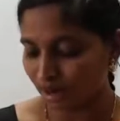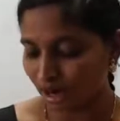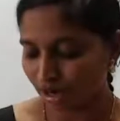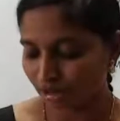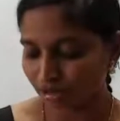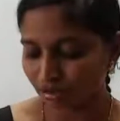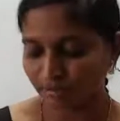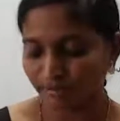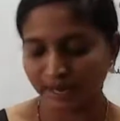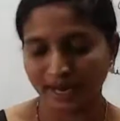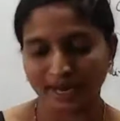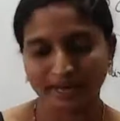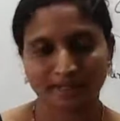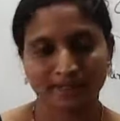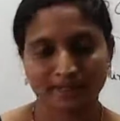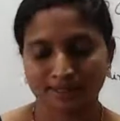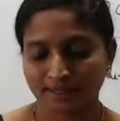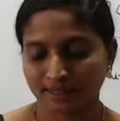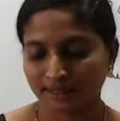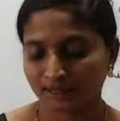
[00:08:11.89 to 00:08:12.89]
We have to
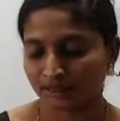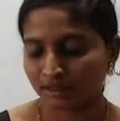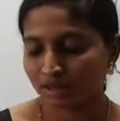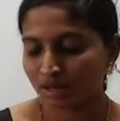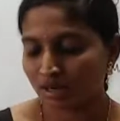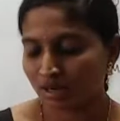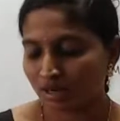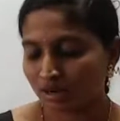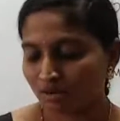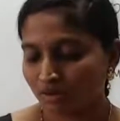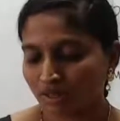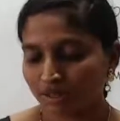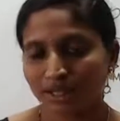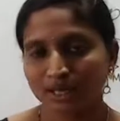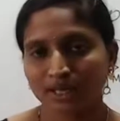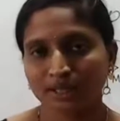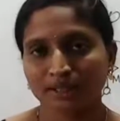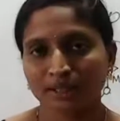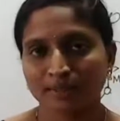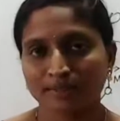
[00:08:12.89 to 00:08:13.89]
practice it. What
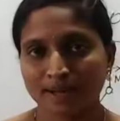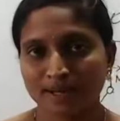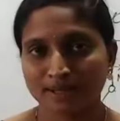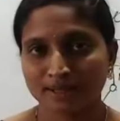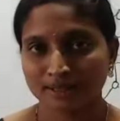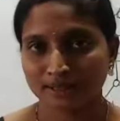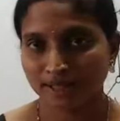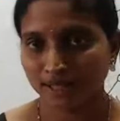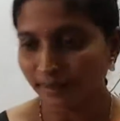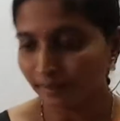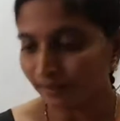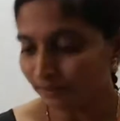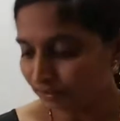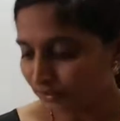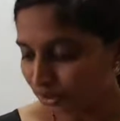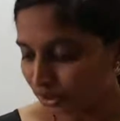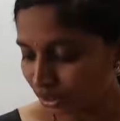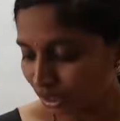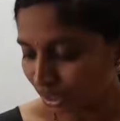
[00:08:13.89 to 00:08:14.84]
are the months name?